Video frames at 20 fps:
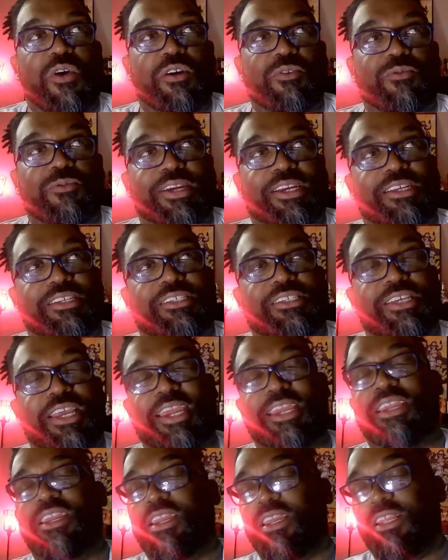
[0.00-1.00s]
want
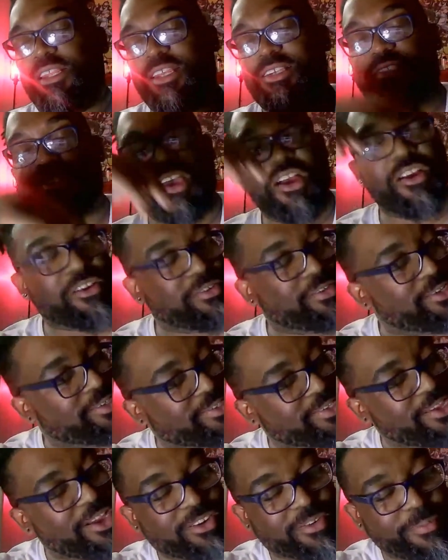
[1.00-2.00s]
Ricochet. Let's
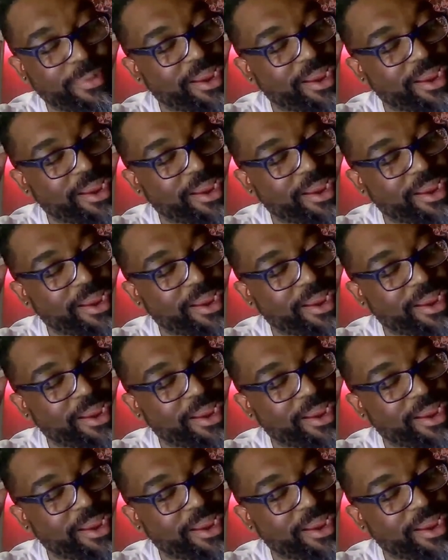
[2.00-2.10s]
talk